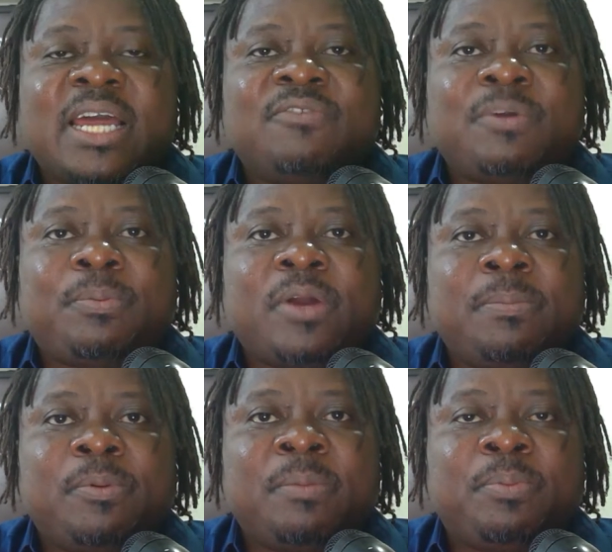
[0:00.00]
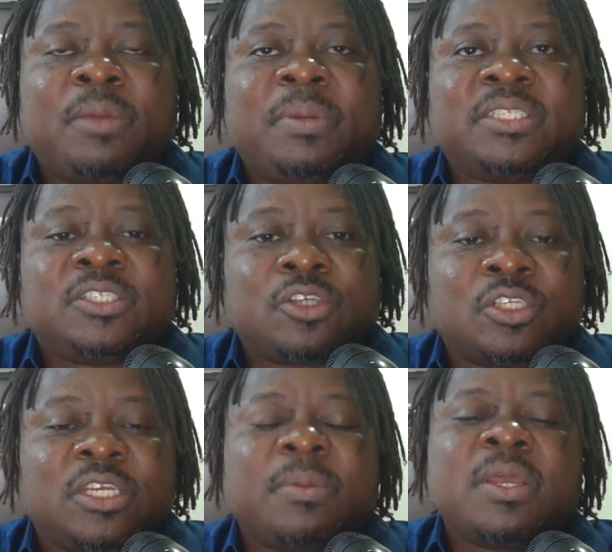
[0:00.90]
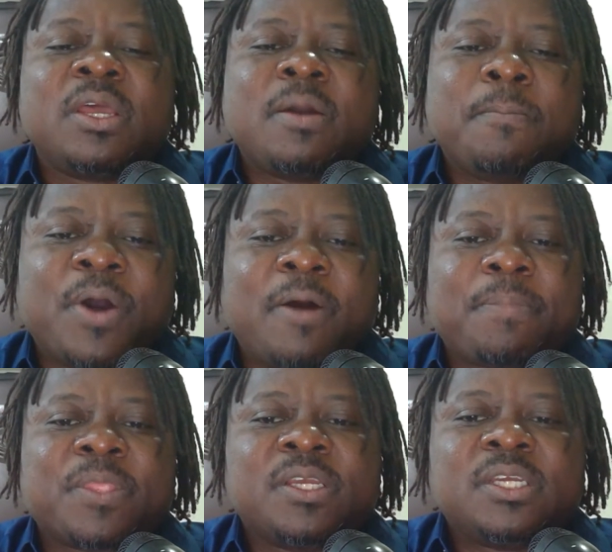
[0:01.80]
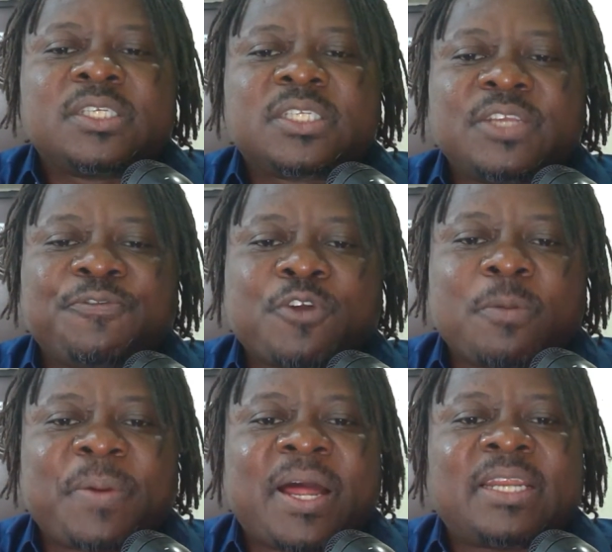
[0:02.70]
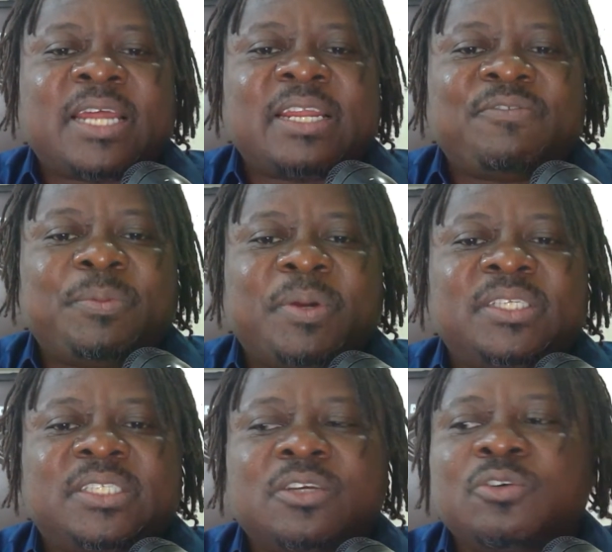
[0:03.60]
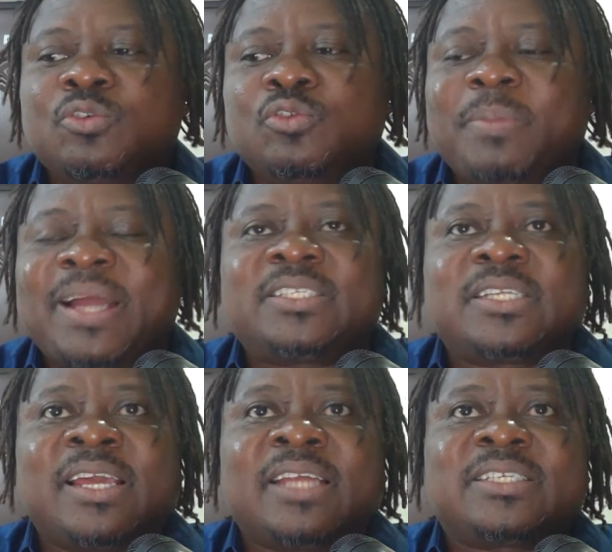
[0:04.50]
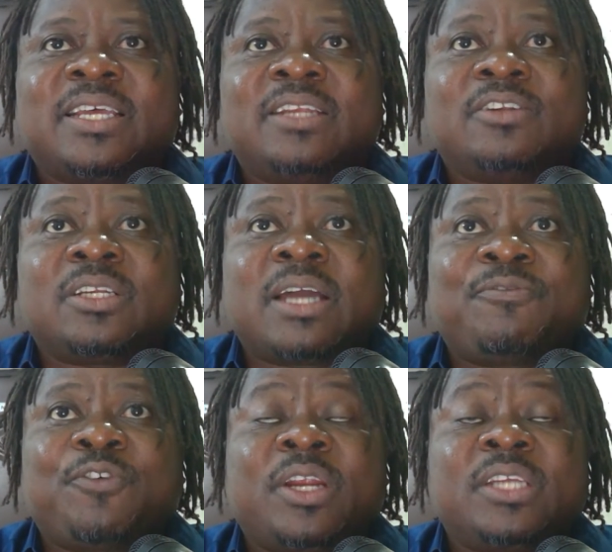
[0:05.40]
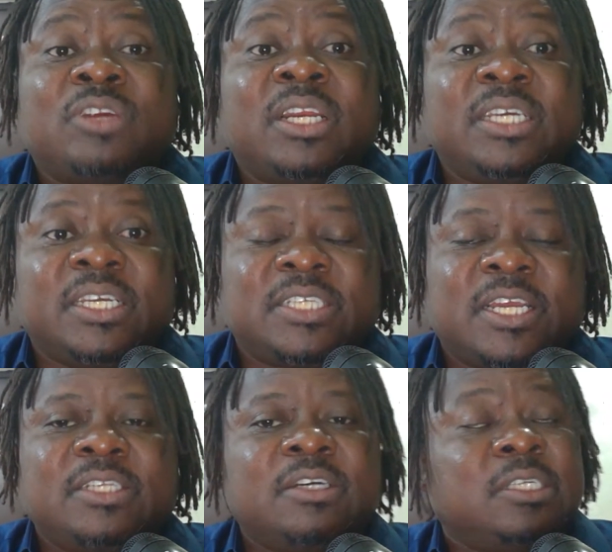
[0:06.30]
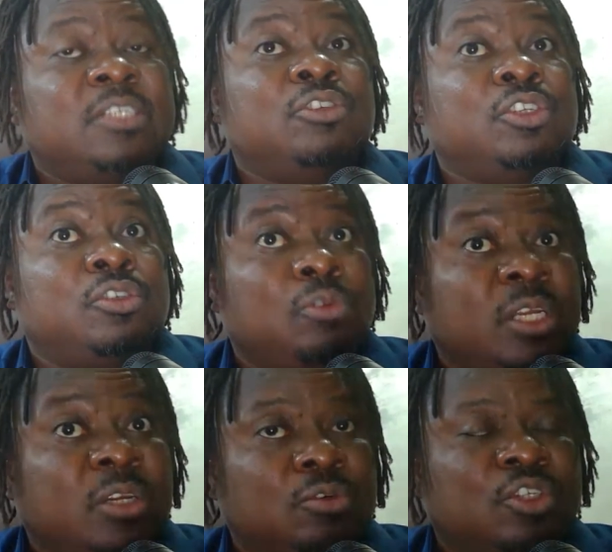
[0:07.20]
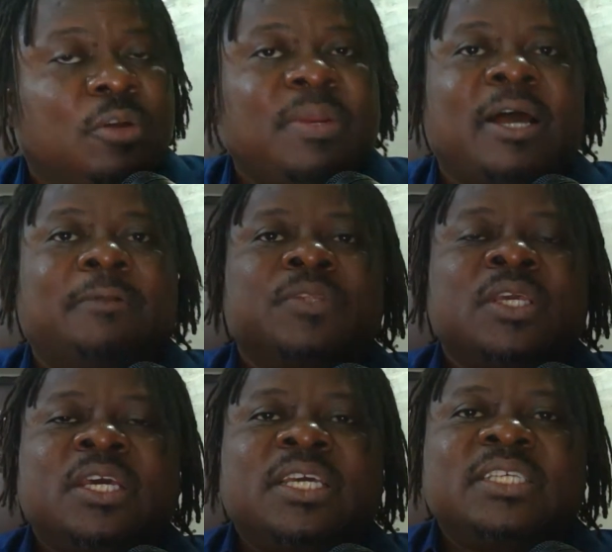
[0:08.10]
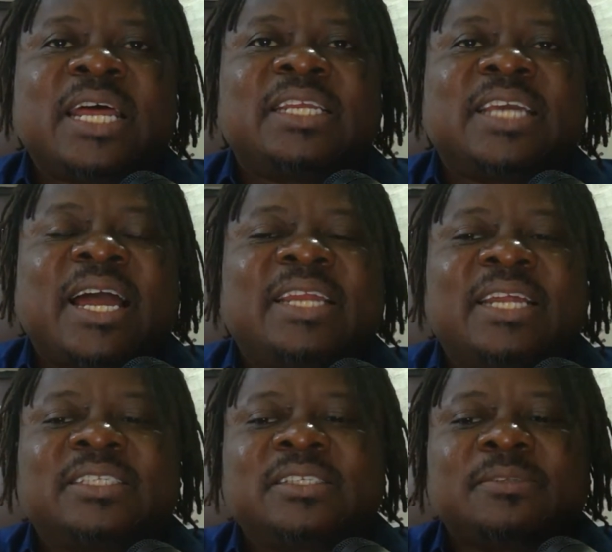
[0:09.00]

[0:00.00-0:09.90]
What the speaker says: of employment is short-term. But Steve Cooper, that everybody say, might get Nottingham Forest relegated. He's doing a good job now. It's not the guy that